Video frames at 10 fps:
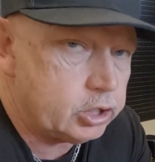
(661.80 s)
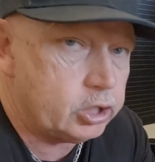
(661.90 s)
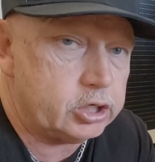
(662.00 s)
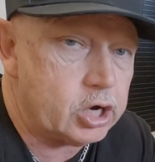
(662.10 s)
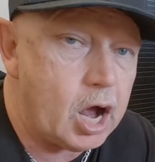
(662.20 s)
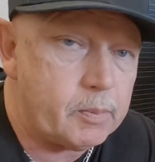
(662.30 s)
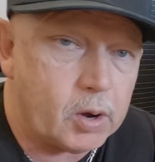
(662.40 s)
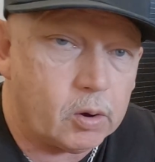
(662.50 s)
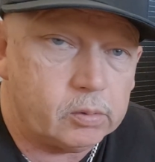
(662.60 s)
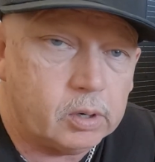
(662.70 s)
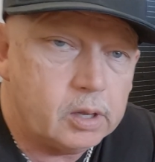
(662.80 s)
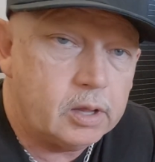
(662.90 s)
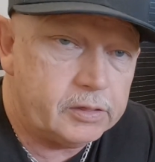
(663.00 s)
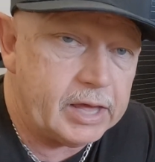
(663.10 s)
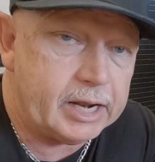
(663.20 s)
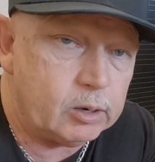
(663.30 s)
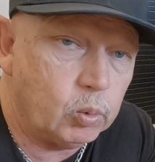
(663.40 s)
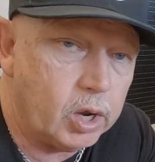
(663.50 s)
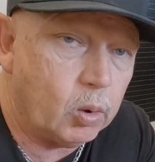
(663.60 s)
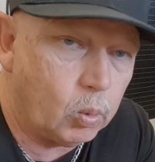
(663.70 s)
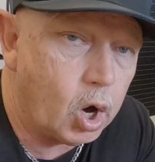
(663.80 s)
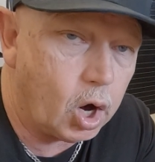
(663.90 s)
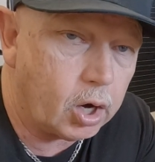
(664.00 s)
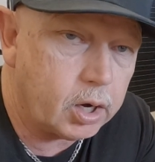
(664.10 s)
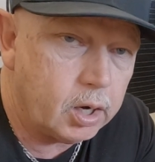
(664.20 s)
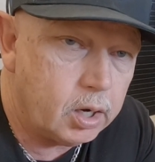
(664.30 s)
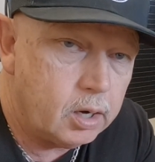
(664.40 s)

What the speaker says: into the dog bone, then it will work.